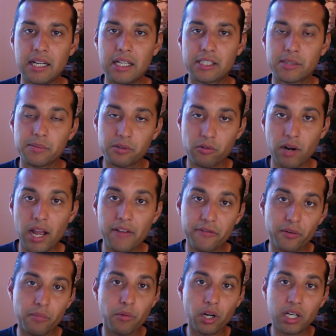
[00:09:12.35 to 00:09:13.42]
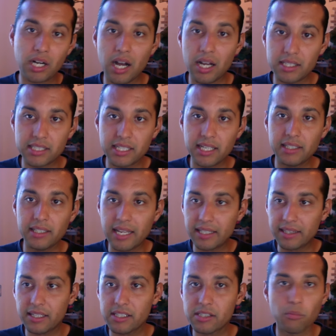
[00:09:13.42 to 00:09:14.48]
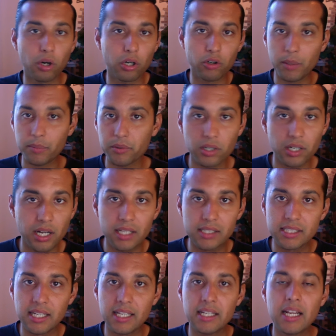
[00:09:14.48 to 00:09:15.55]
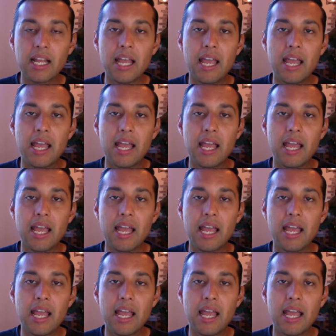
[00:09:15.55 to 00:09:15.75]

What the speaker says: subscribe for more content like this, more crypto content.